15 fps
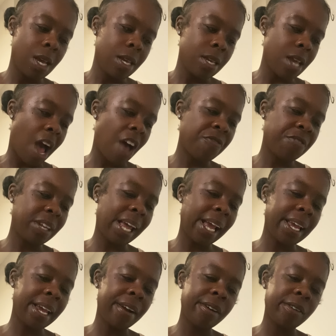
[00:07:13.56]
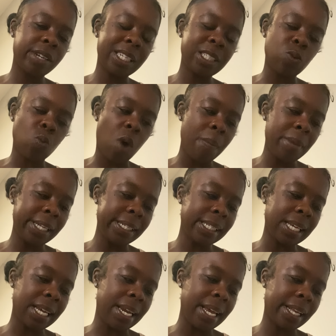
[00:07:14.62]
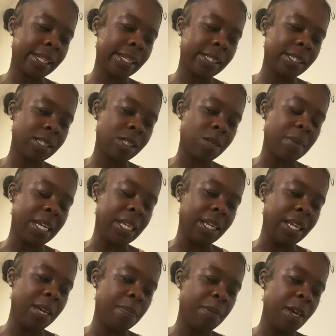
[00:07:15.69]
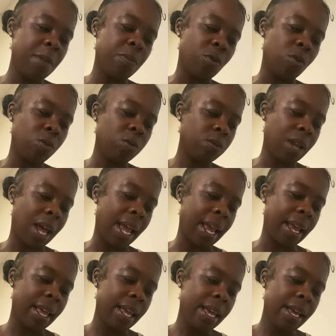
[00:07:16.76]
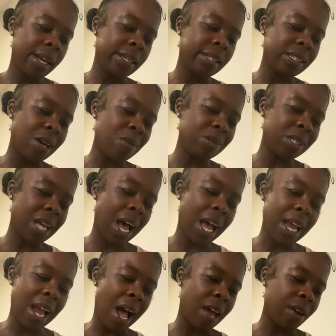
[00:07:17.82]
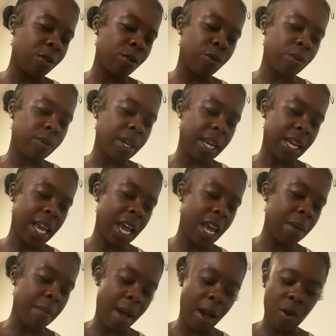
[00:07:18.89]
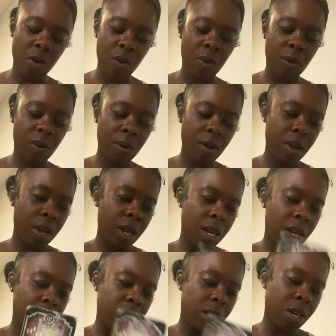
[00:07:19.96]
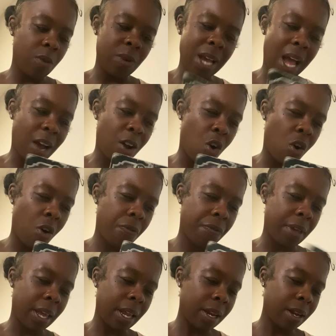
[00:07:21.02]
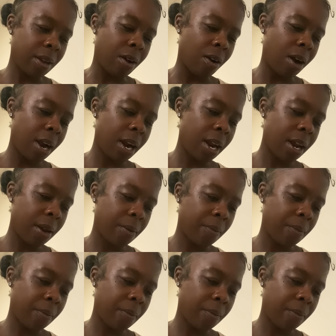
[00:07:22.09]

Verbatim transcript: Yeah, I feel like here, this woman is connected to some elite people. Like, because that was high honor that came out. Yeah, we got coffin, all right?